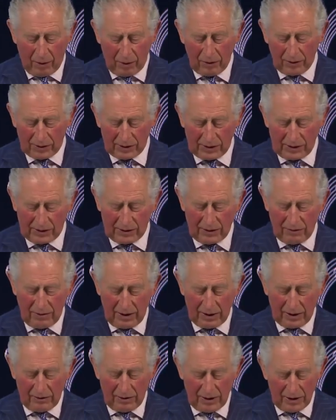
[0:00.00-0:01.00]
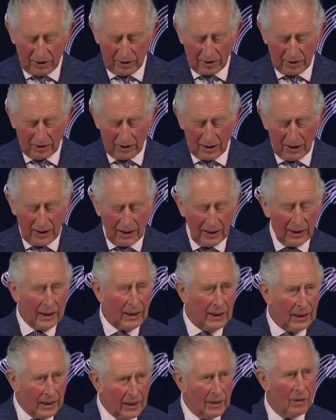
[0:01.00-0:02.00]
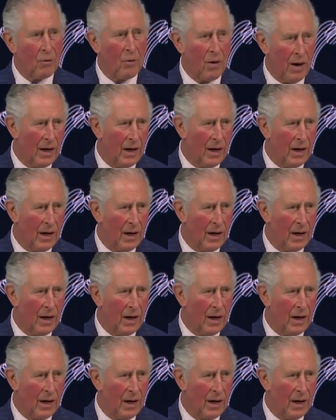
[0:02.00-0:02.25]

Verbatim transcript: policies and regulation in a